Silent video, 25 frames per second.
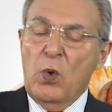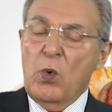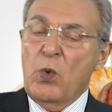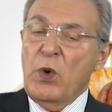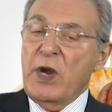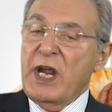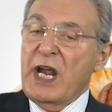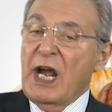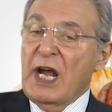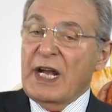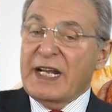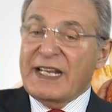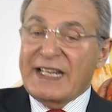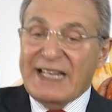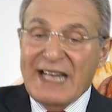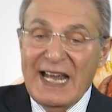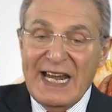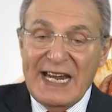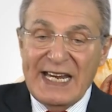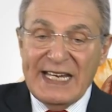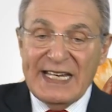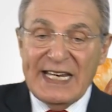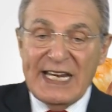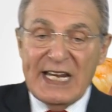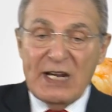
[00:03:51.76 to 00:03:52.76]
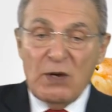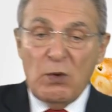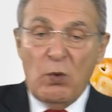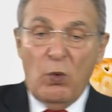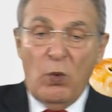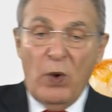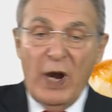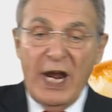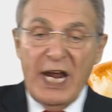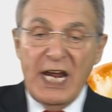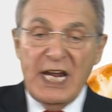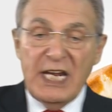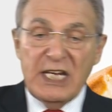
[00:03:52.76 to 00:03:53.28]
We are gaining
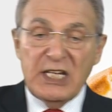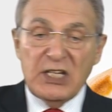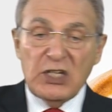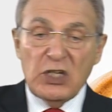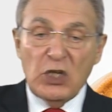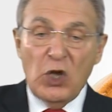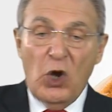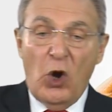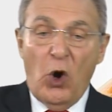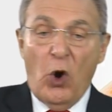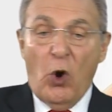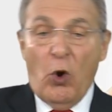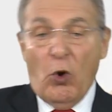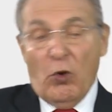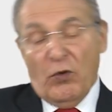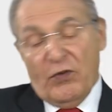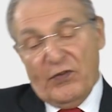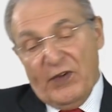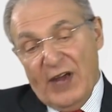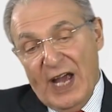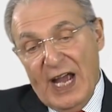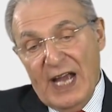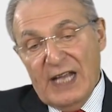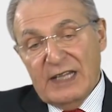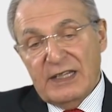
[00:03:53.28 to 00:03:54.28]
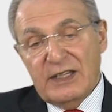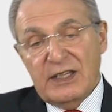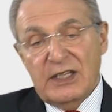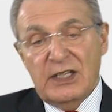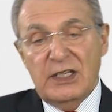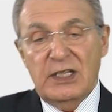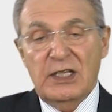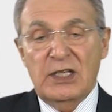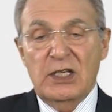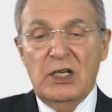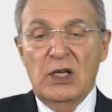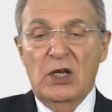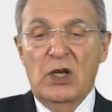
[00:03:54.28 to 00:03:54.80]
weight or fat
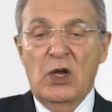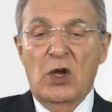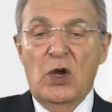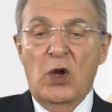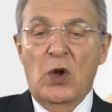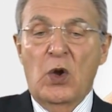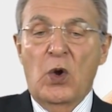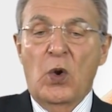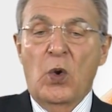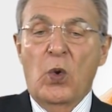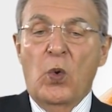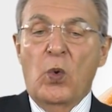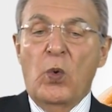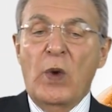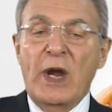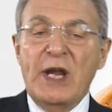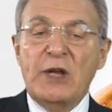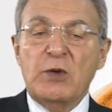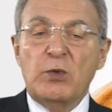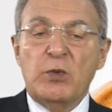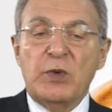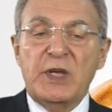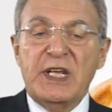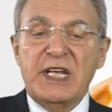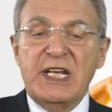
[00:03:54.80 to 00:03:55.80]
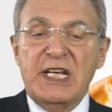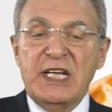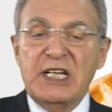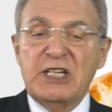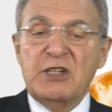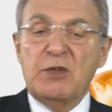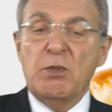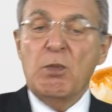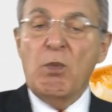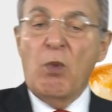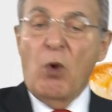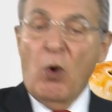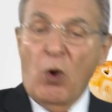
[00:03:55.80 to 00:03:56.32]
when we
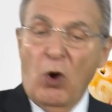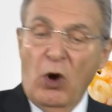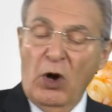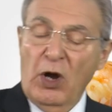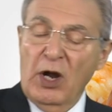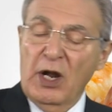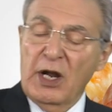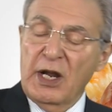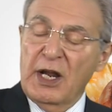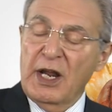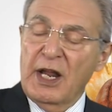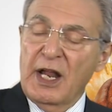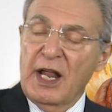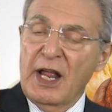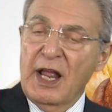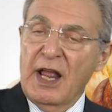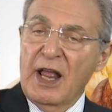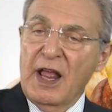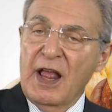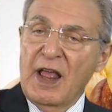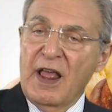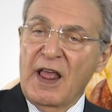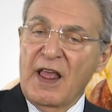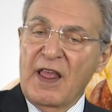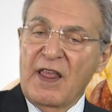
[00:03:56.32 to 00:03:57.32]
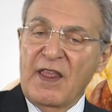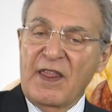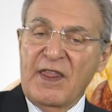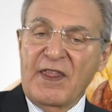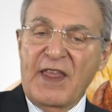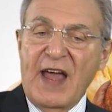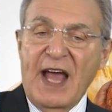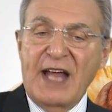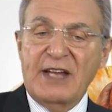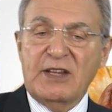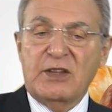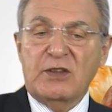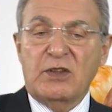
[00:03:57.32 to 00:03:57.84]
eat more
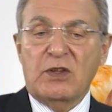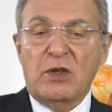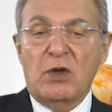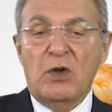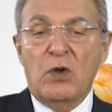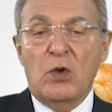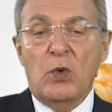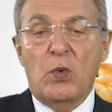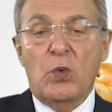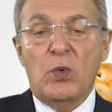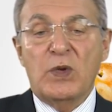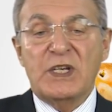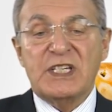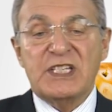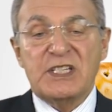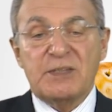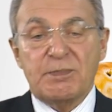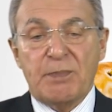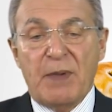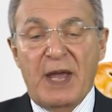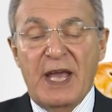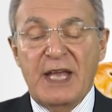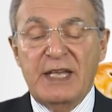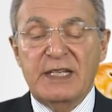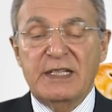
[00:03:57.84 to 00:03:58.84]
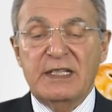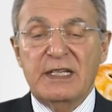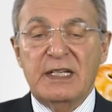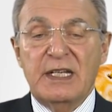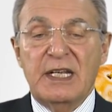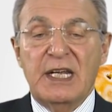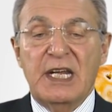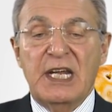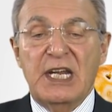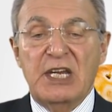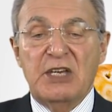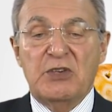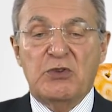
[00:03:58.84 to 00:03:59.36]
that we spend
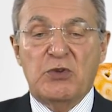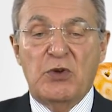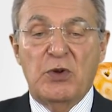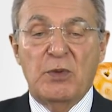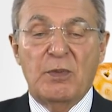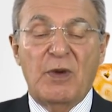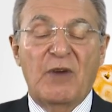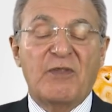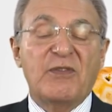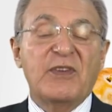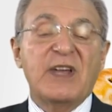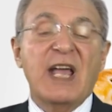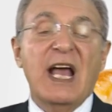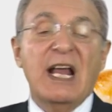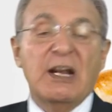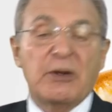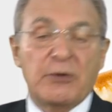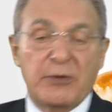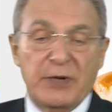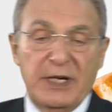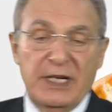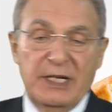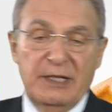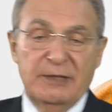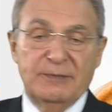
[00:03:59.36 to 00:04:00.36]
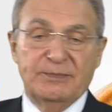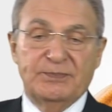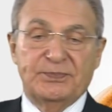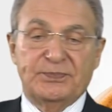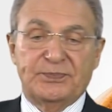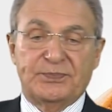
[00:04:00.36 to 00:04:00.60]
in terms of calorie,